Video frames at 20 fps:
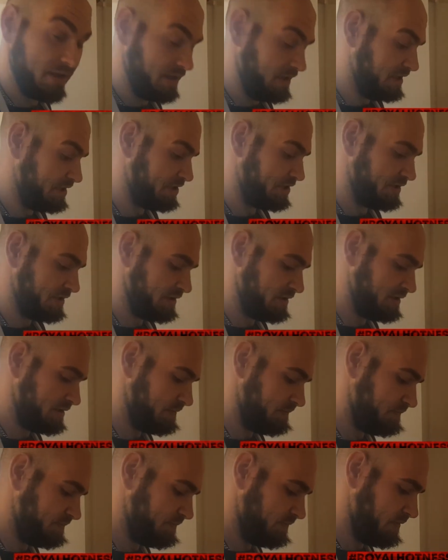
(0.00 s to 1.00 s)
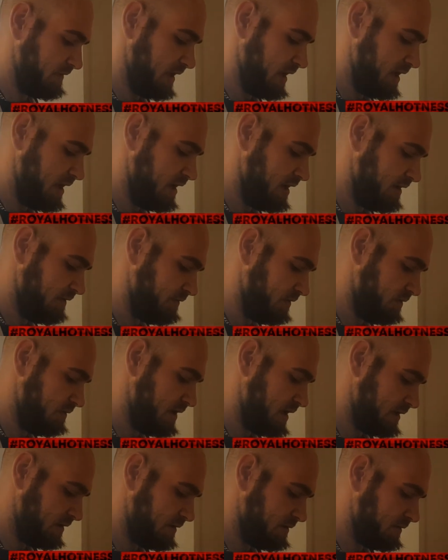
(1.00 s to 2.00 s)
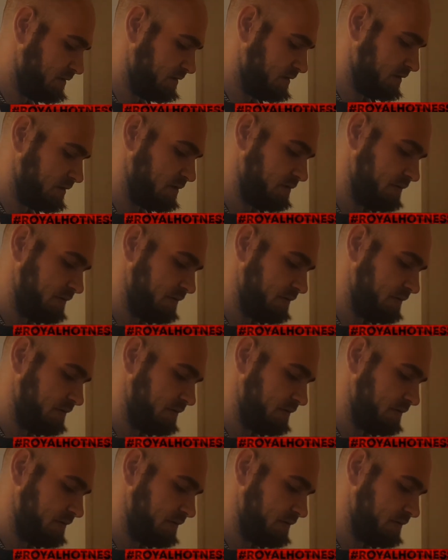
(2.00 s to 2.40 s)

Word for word: delicious. If you want to, you could